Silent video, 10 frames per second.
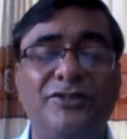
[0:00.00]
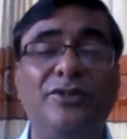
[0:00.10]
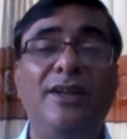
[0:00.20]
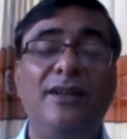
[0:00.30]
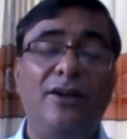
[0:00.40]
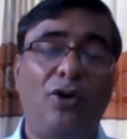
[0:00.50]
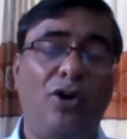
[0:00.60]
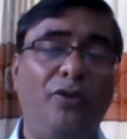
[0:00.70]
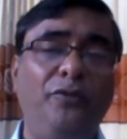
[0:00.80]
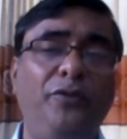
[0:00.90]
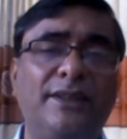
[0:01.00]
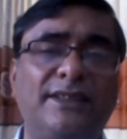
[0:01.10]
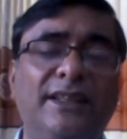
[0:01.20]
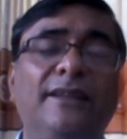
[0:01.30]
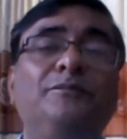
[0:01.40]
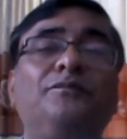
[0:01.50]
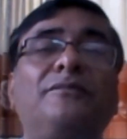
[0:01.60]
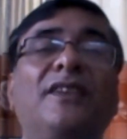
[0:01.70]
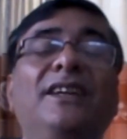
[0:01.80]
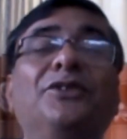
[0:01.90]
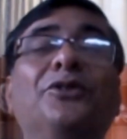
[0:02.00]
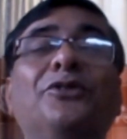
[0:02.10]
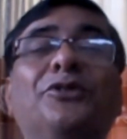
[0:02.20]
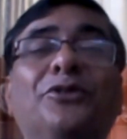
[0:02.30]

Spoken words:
So obviously, your